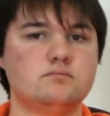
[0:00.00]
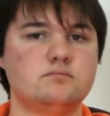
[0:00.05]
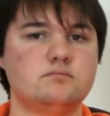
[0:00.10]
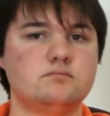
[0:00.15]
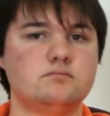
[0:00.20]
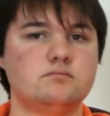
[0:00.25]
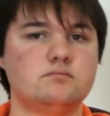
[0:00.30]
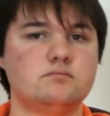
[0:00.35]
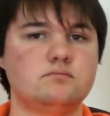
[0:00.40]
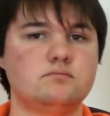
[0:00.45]

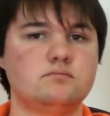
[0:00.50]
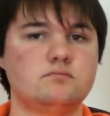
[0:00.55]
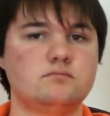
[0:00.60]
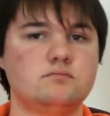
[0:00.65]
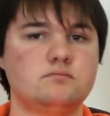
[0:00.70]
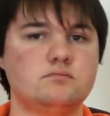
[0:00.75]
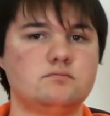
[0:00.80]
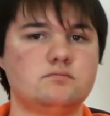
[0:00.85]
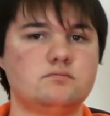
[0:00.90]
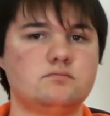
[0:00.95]

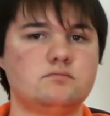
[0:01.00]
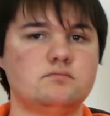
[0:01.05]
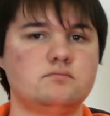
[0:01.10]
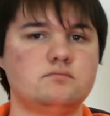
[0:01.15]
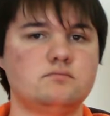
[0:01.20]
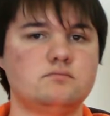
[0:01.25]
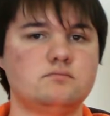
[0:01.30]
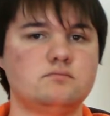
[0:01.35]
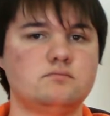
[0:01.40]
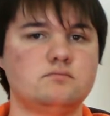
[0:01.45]

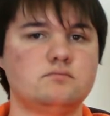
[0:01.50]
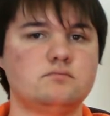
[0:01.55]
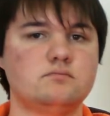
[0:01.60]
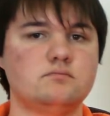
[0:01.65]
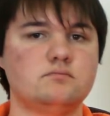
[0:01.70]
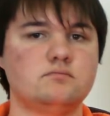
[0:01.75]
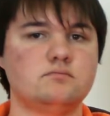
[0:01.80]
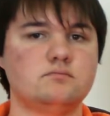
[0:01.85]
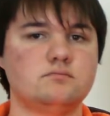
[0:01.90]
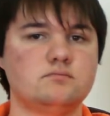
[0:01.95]

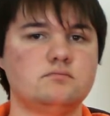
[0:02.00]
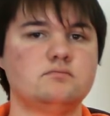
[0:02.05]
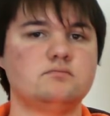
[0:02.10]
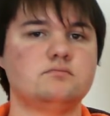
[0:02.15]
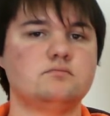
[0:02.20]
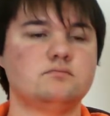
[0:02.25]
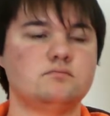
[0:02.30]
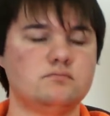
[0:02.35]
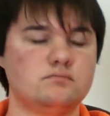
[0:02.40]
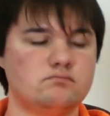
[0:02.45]

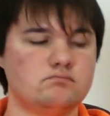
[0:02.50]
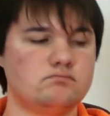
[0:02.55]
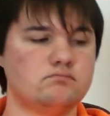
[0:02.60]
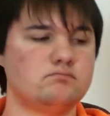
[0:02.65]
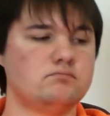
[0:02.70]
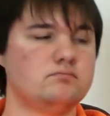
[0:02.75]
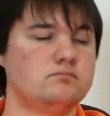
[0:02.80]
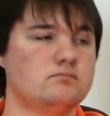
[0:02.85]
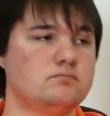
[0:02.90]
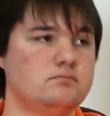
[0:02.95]

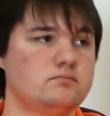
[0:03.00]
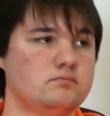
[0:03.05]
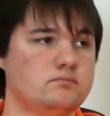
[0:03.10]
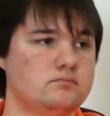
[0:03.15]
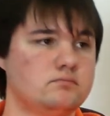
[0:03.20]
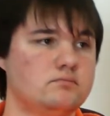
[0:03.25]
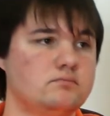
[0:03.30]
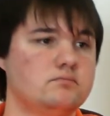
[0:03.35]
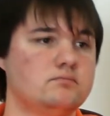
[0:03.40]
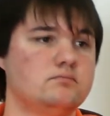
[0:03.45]

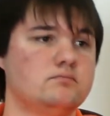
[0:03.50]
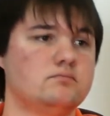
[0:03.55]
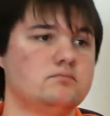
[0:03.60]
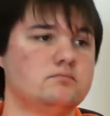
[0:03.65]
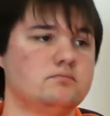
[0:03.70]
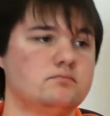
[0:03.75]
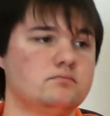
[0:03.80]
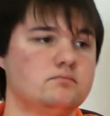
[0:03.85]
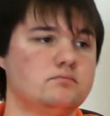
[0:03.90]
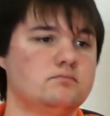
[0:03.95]

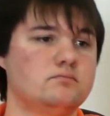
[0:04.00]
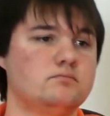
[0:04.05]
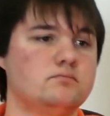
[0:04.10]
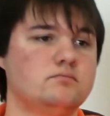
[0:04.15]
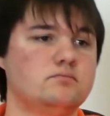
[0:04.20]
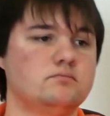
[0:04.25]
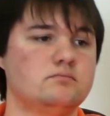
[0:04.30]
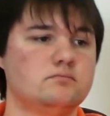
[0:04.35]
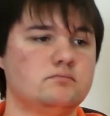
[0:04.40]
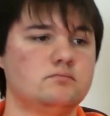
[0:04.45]

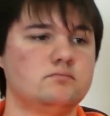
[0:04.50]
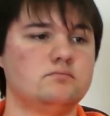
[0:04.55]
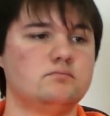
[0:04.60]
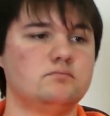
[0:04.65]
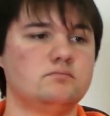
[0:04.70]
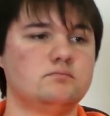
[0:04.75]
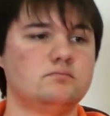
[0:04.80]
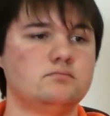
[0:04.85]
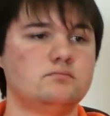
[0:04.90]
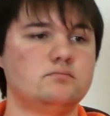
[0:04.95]

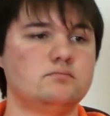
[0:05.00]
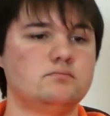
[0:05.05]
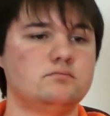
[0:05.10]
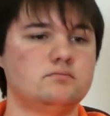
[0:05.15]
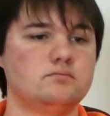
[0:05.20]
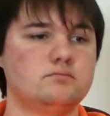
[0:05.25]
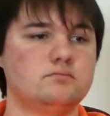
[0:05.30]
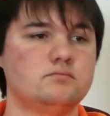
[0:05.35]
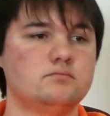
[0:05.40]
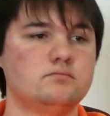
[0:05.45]

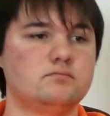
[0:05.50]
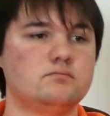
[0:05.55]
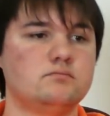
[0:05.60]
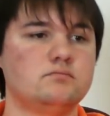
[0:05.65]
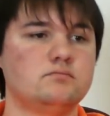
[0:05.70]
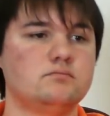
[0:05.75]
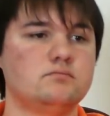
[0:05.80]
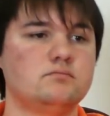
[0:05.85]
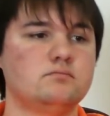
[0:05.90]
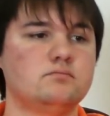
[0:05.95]

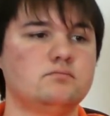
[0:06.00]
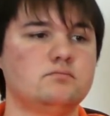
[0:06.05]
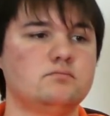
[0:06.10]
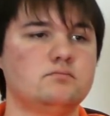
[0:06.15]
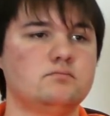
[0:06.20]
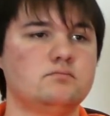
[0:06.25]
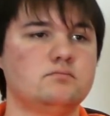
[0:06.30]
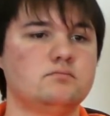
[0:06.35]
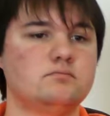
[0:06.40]
(silent)